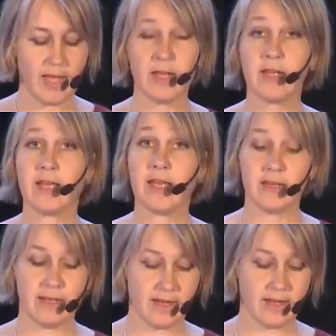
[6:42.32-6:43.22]
And
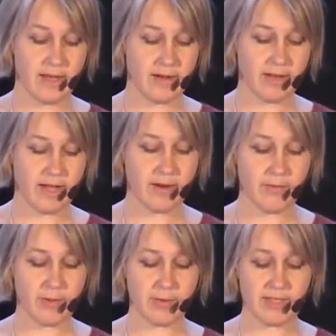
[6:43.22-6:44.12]
again, an area
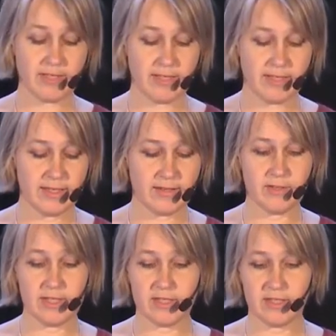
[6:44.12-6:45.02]
where we can see the
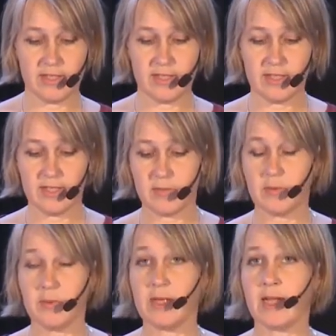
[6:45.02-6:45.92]
increased synergies
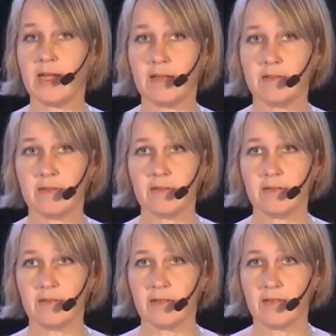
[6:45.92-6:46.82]
between health,
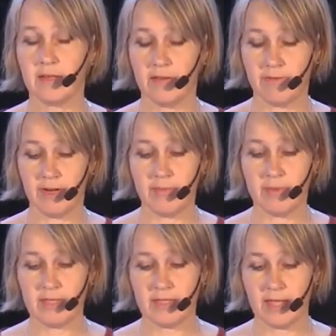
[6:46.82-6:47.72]

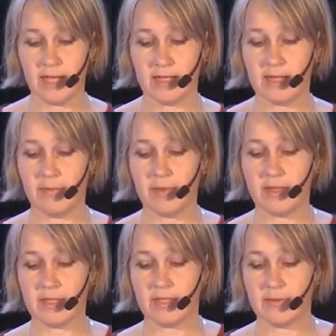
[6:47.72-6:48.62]
environment, and
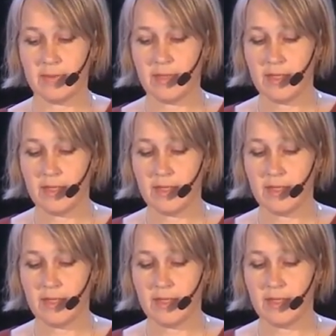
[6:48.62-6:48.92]
climate.